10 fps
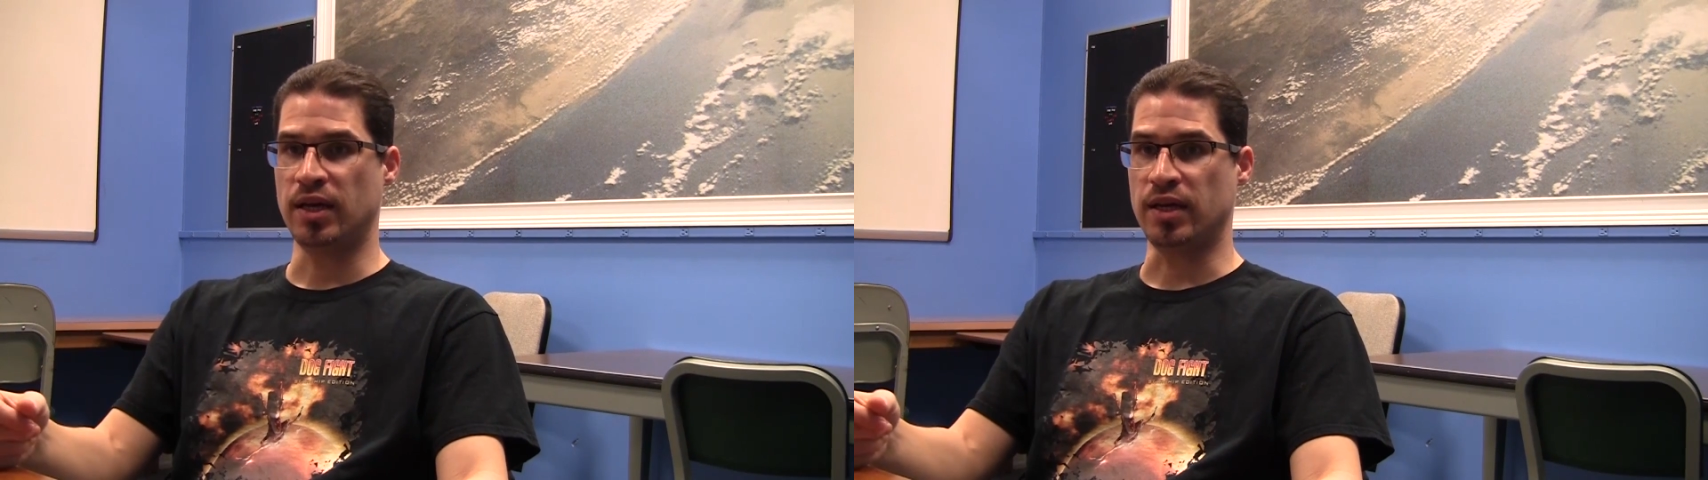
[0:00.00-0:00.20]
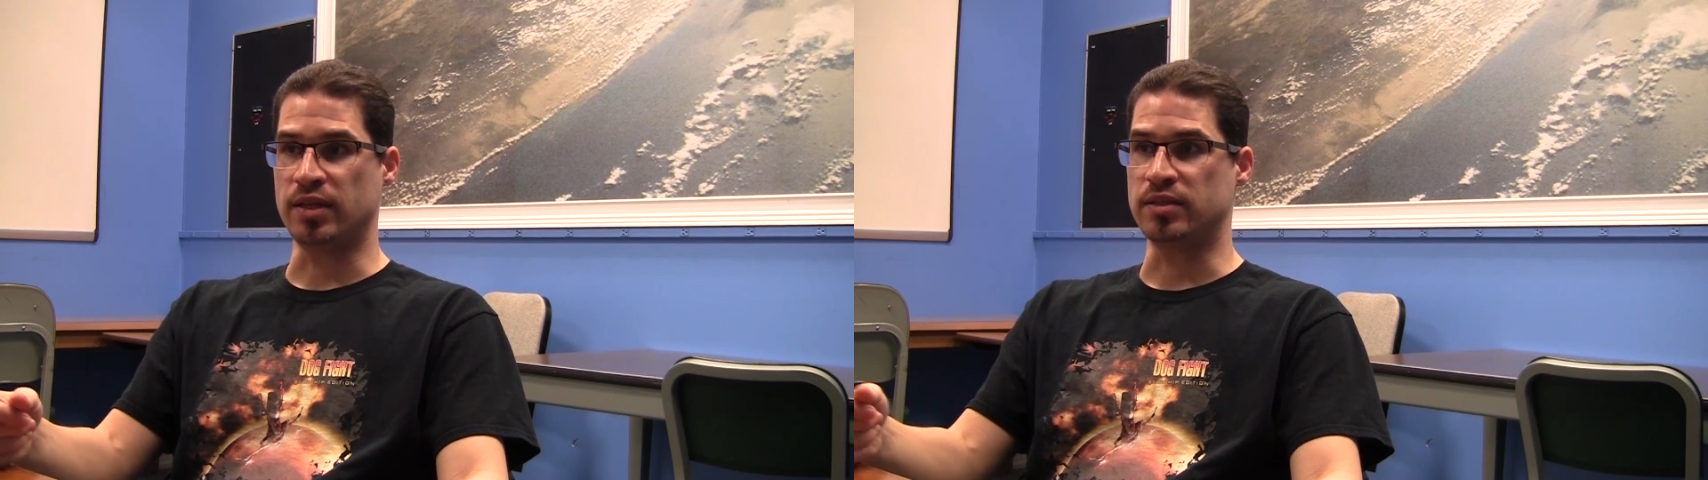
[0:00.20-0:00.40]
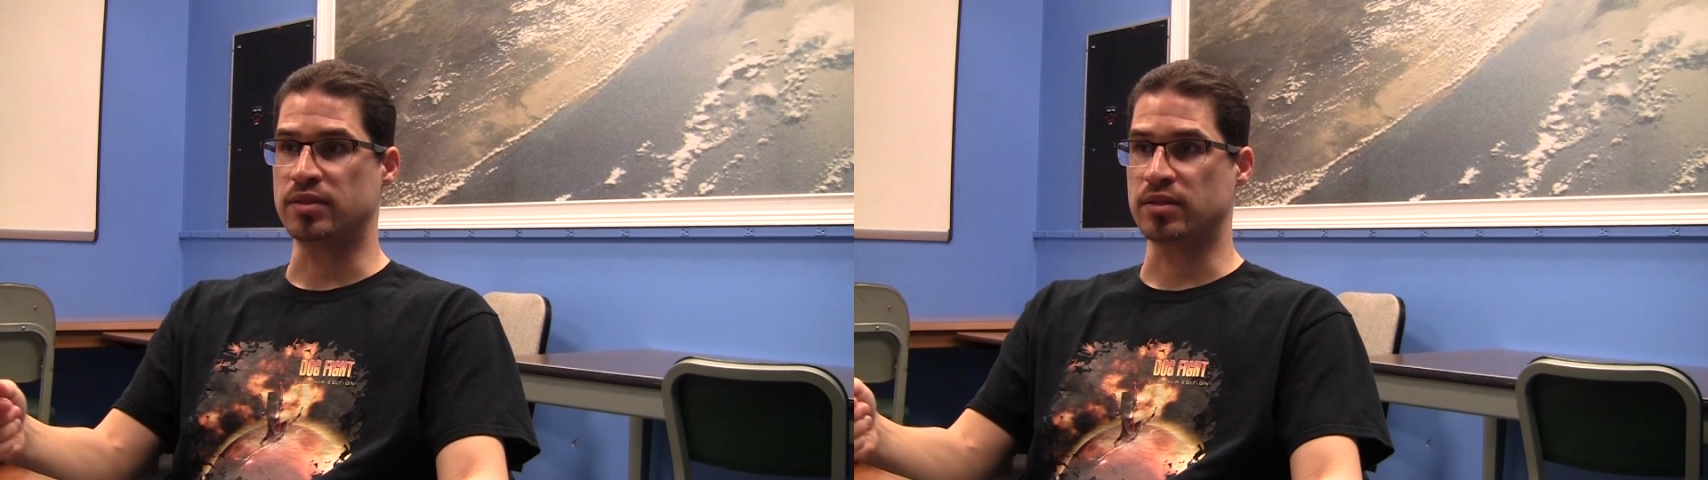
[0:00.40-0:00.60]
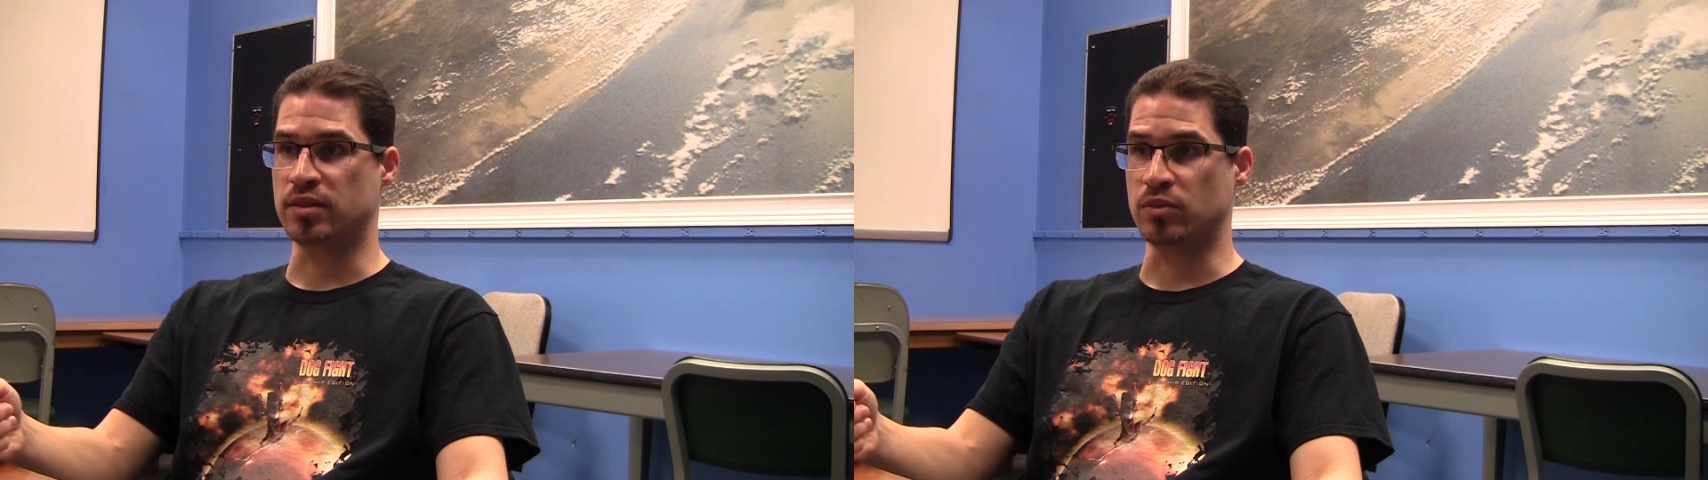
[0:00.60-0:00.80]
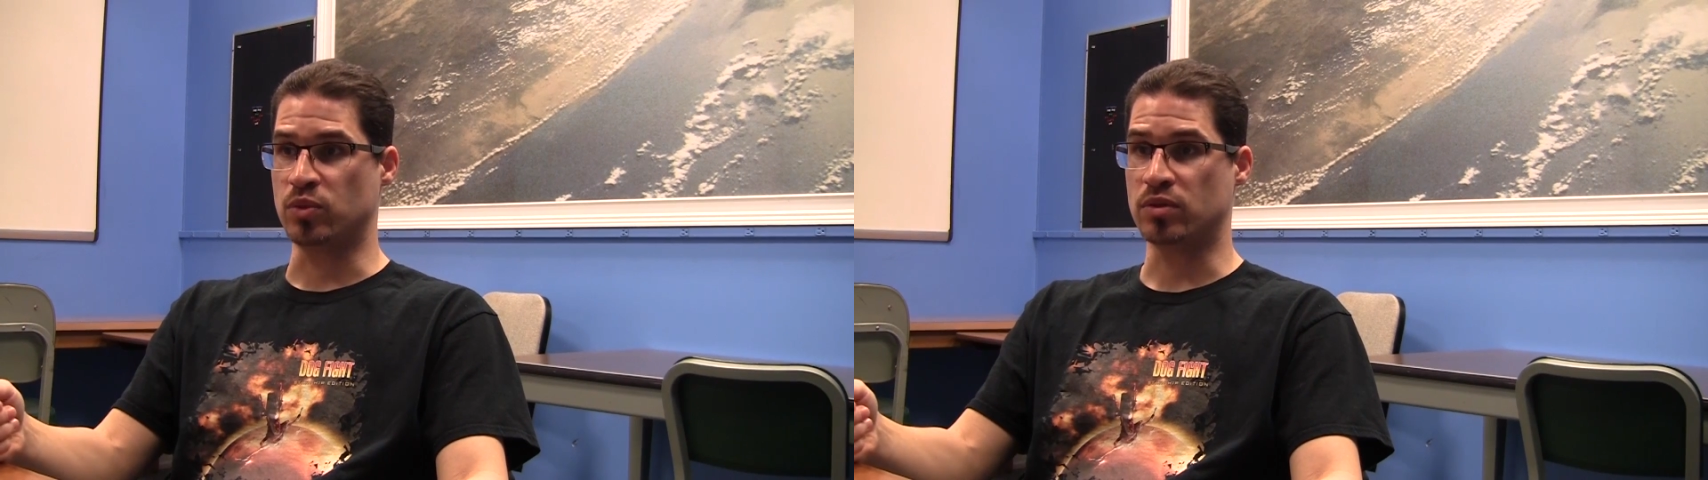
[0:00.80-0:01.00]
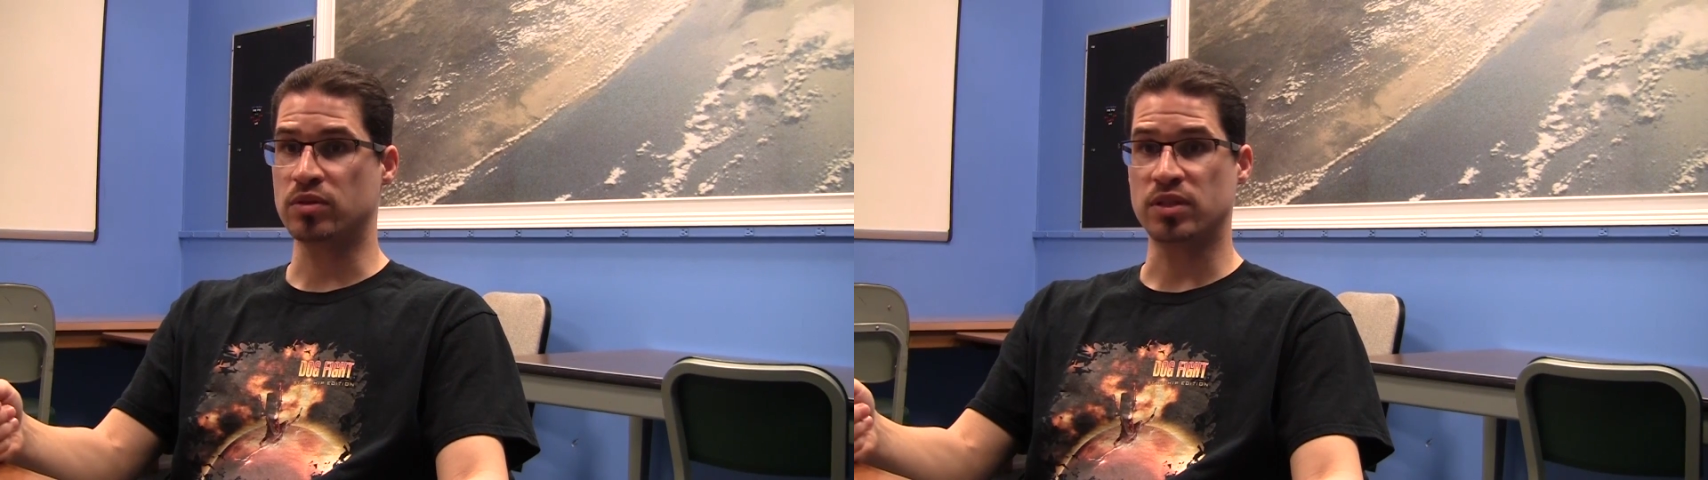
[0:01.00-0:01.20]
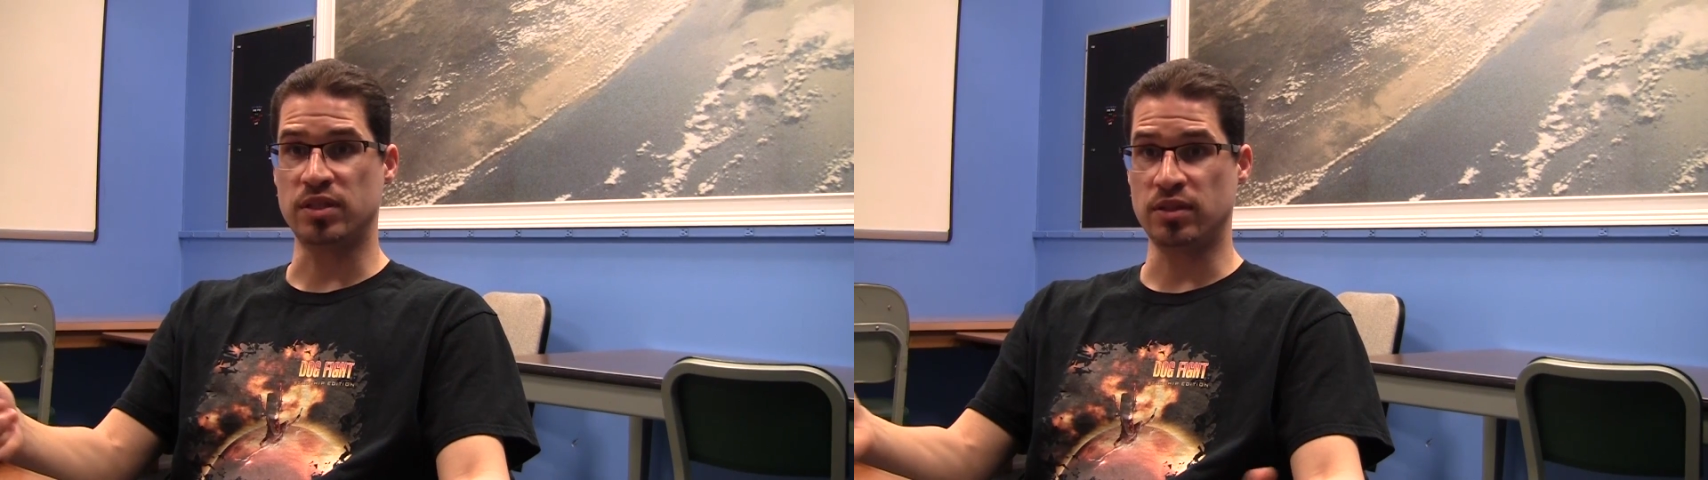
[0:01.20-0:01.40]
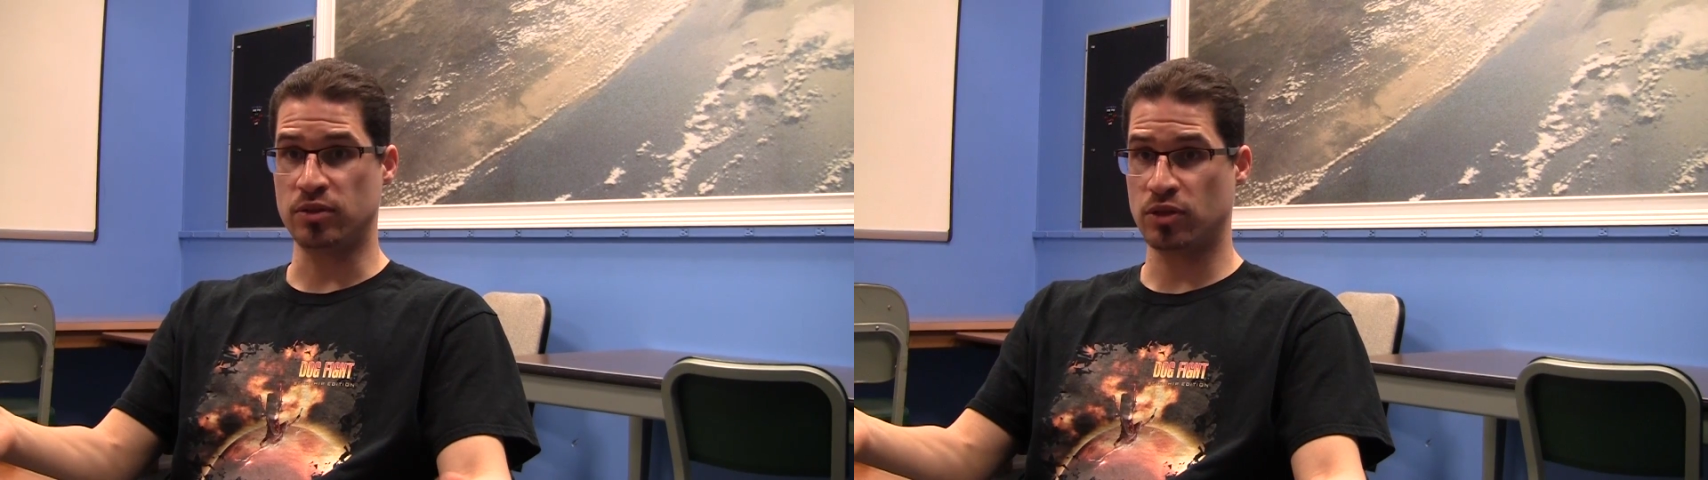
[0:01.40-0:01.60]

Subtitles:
And we'll continue